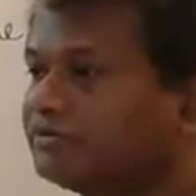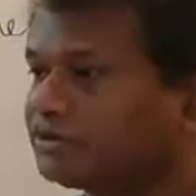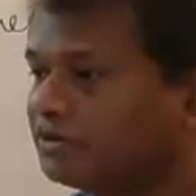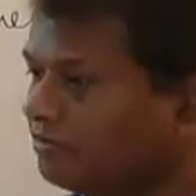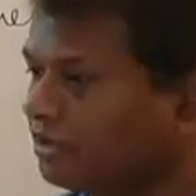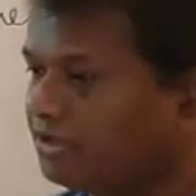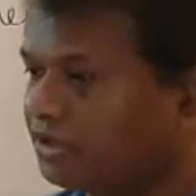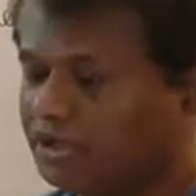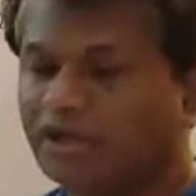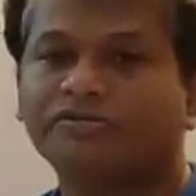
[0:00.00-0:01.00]
maybe
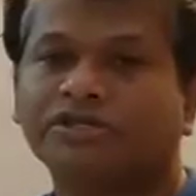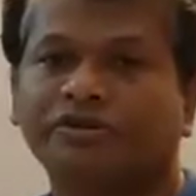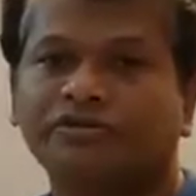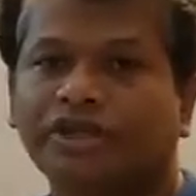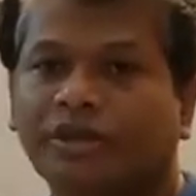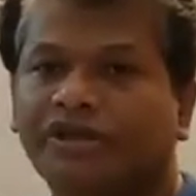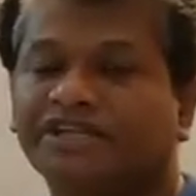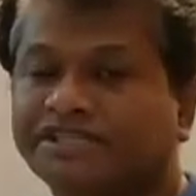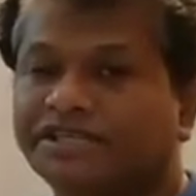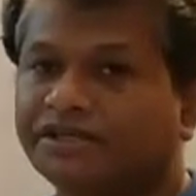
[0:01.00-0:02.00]
if some of the capital is
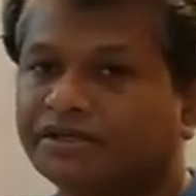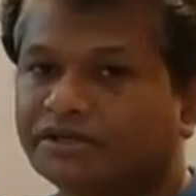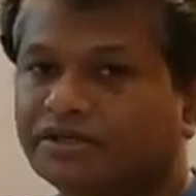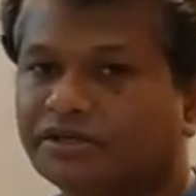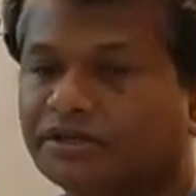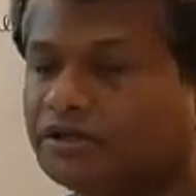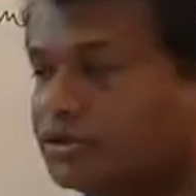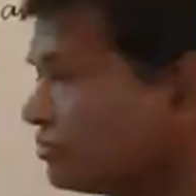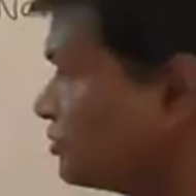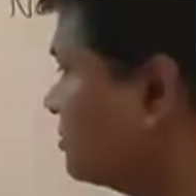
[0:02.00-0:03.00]
needed,
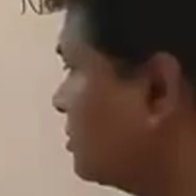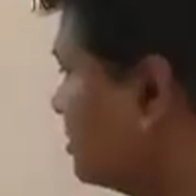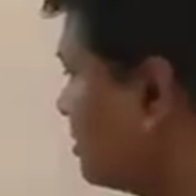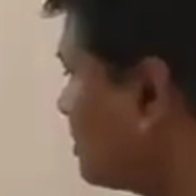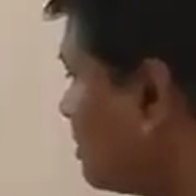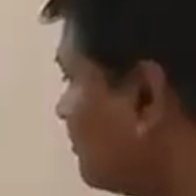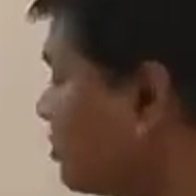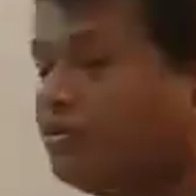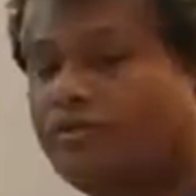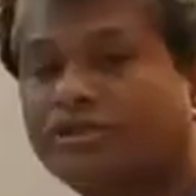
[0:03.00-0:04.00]
so this and time the
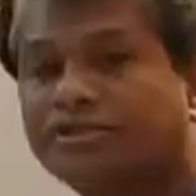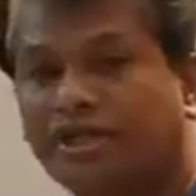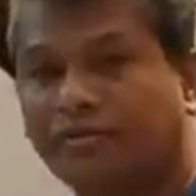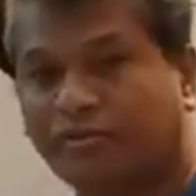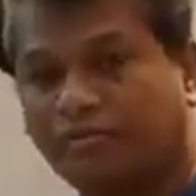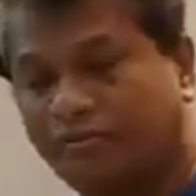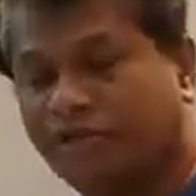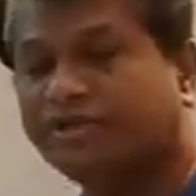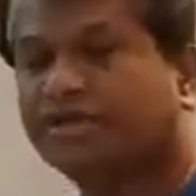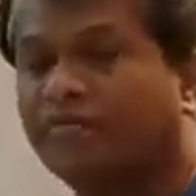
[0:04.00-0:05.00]
owners can bring
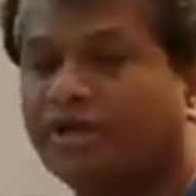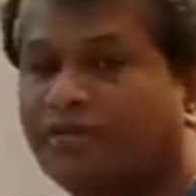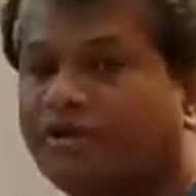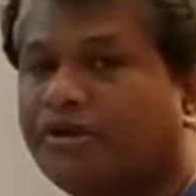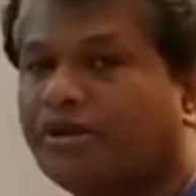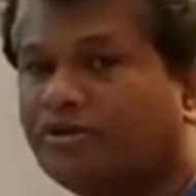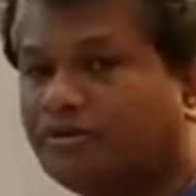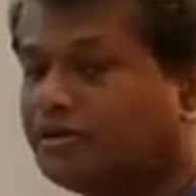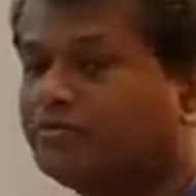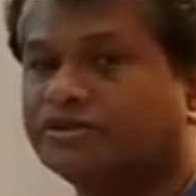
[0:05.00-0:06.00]
some capital to the
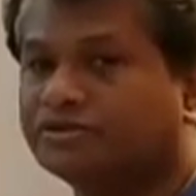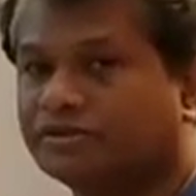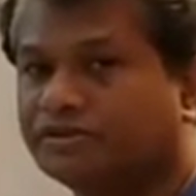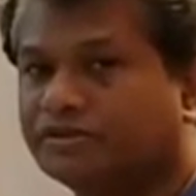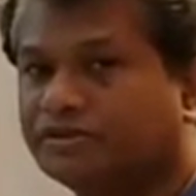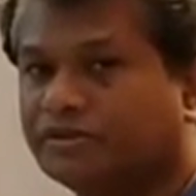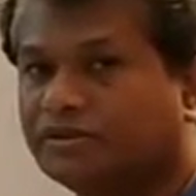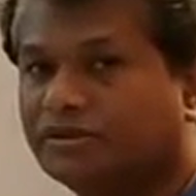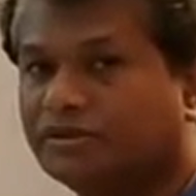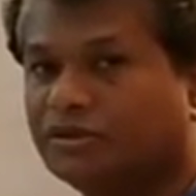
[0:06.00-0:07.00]
business.
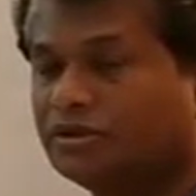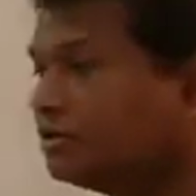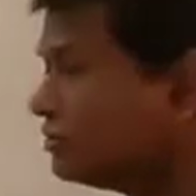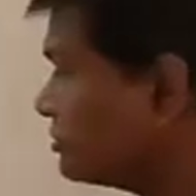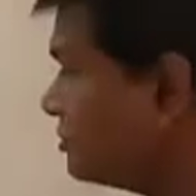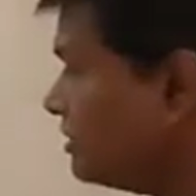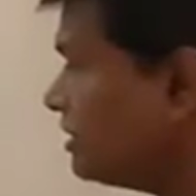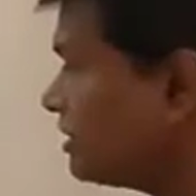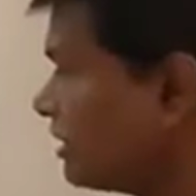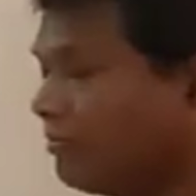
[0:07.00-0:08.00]
So this and
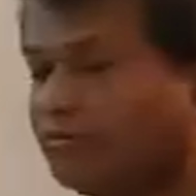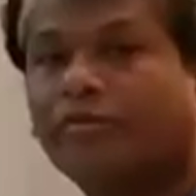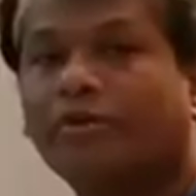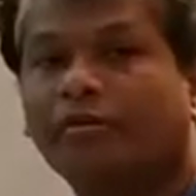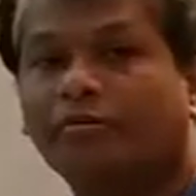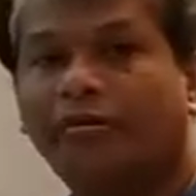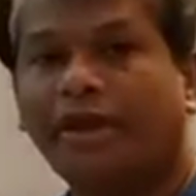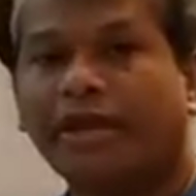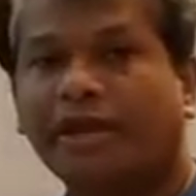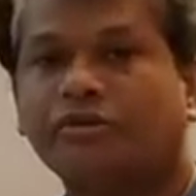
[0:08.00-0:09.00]
time bank
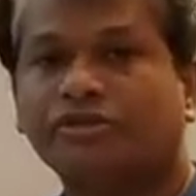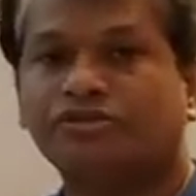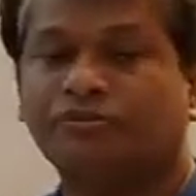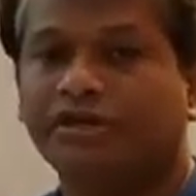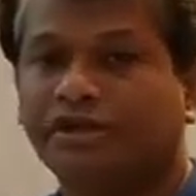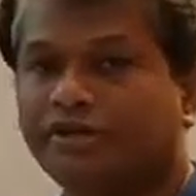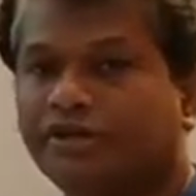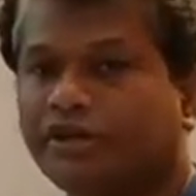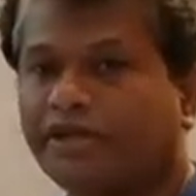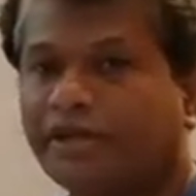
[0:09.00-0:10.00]
account is to be debited
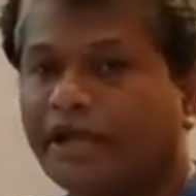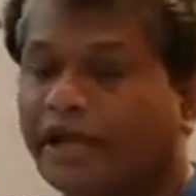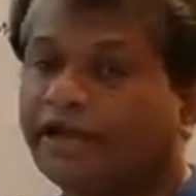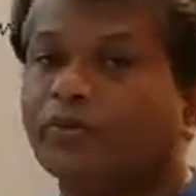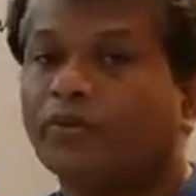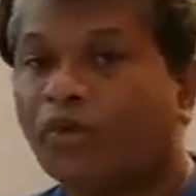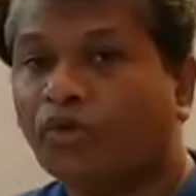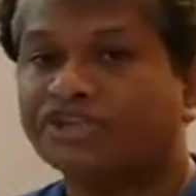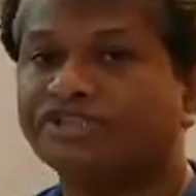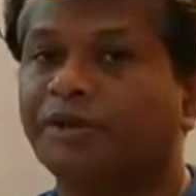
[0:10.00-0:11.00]
and owner's
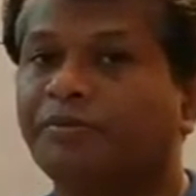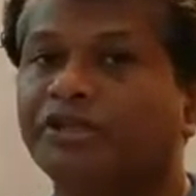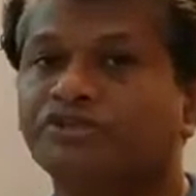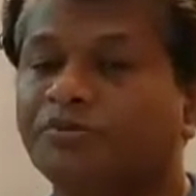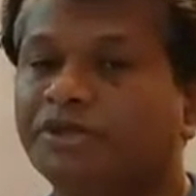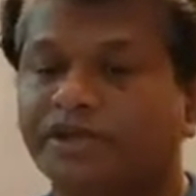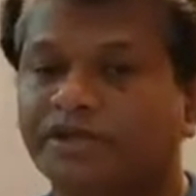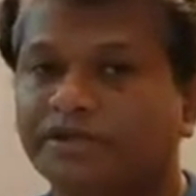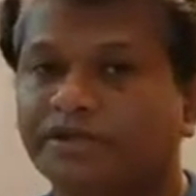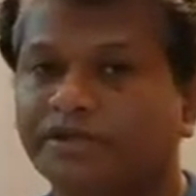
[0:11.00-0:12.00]
capital is to be credited.
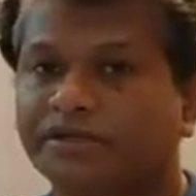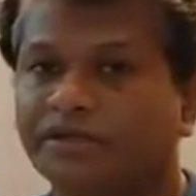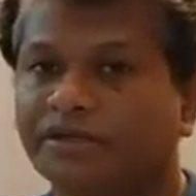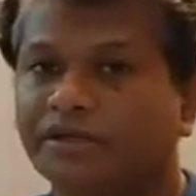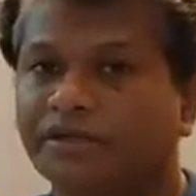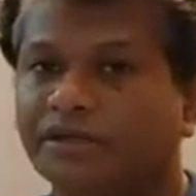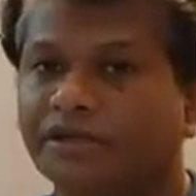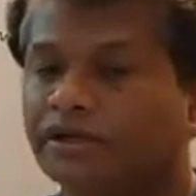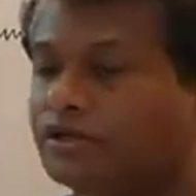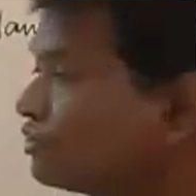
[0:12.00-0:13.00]

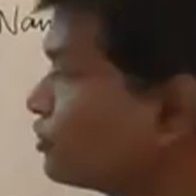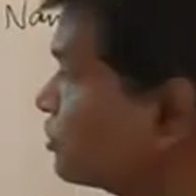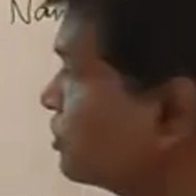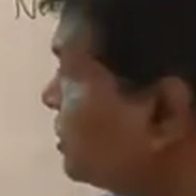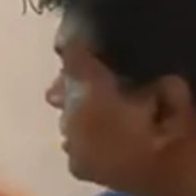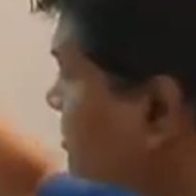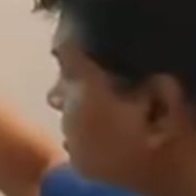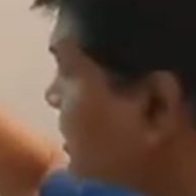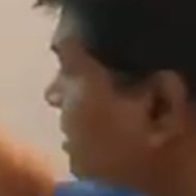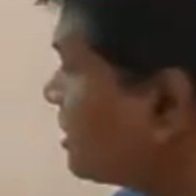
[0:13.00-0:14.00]
So this
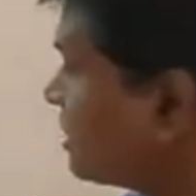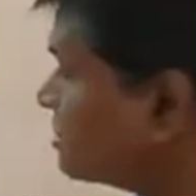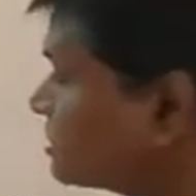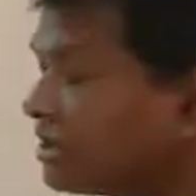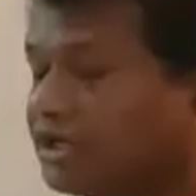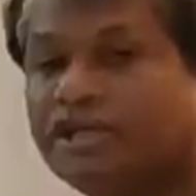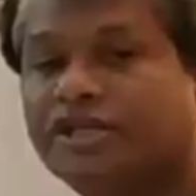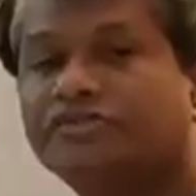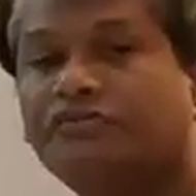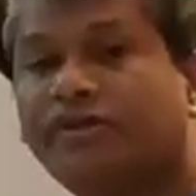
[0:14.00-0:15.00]
transaction is
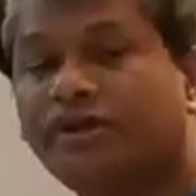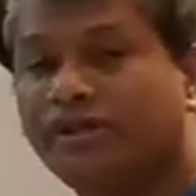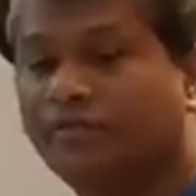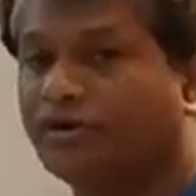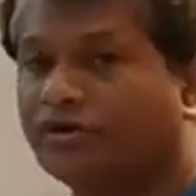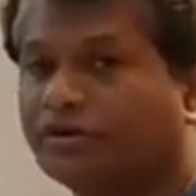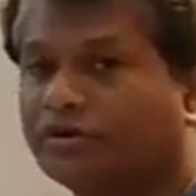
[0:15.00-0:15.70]
very important,